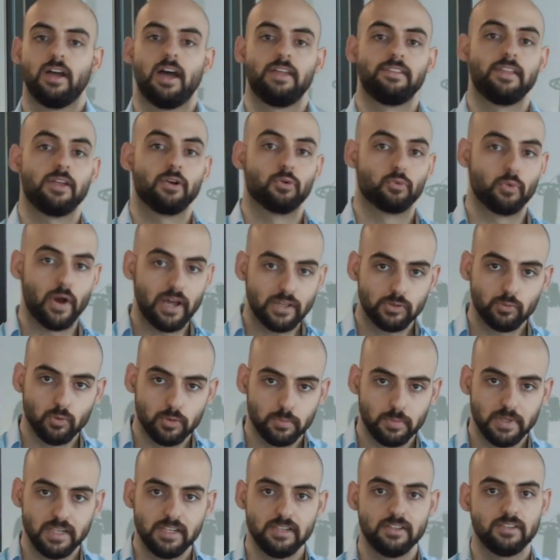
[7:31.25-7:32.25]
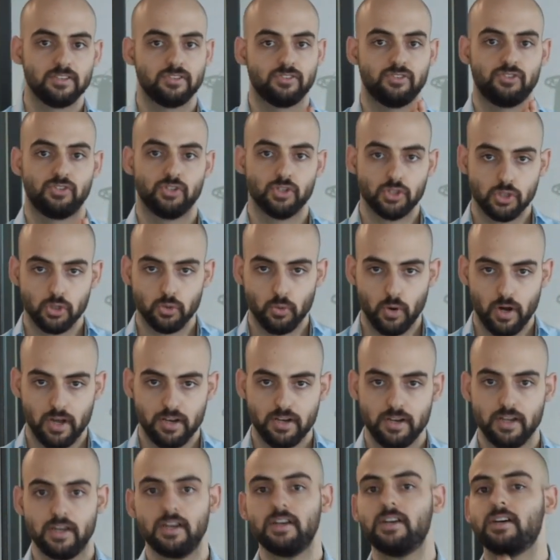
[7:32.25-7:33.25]
And then red would be zero
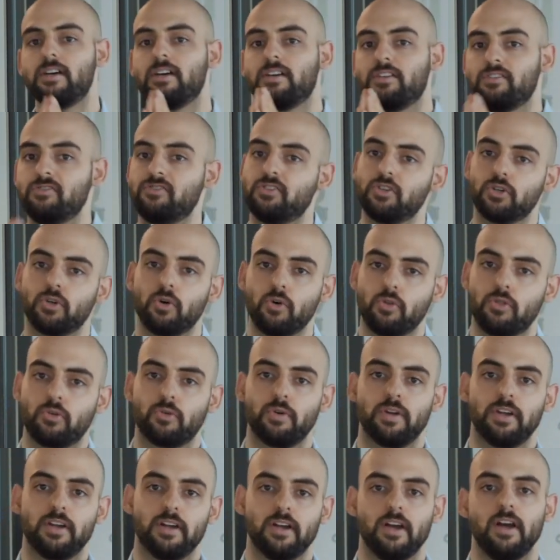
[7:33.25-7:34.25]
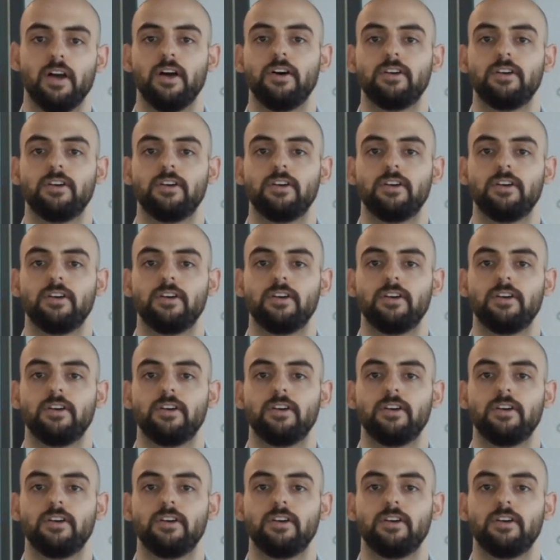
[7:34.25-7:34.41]
one zero three.